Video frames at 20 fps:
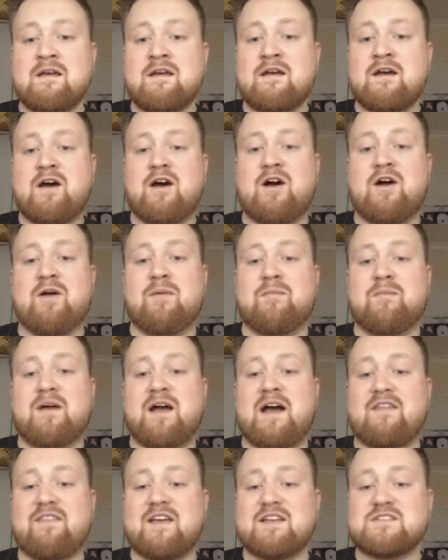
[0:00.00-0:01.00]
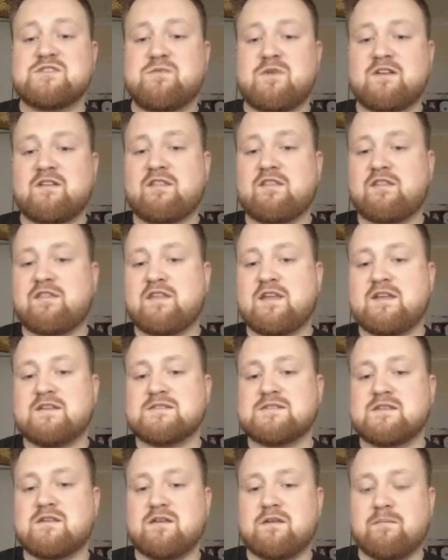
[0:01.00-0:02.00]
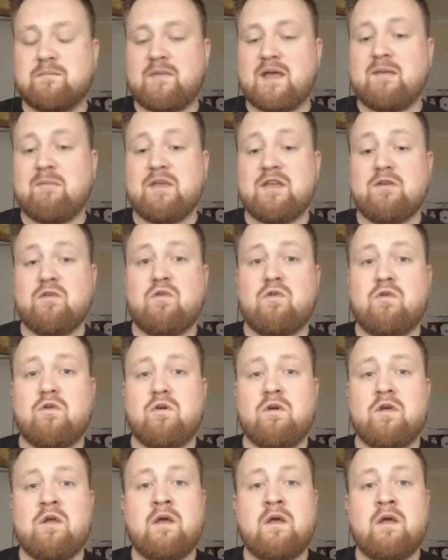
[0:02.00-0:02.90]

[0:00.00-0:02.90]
and that's one of the things that maybe you're